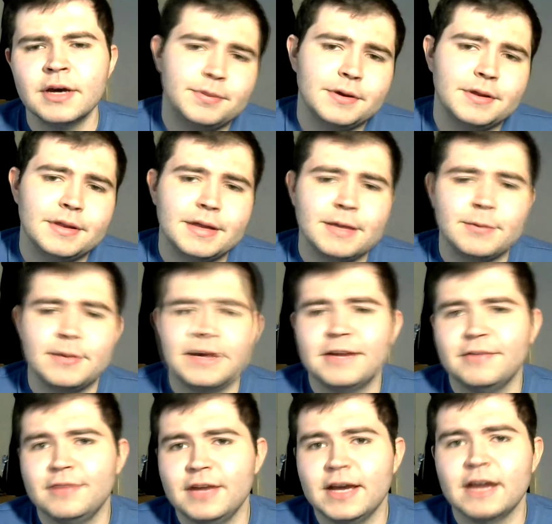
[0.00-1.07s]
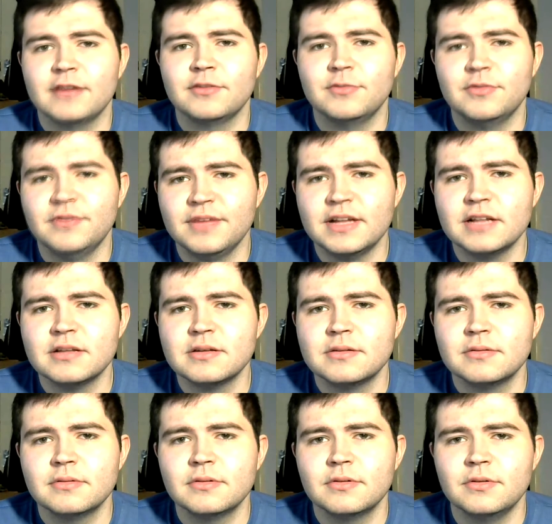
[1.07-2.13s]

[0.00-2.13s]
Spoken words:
But then we have the actual villain,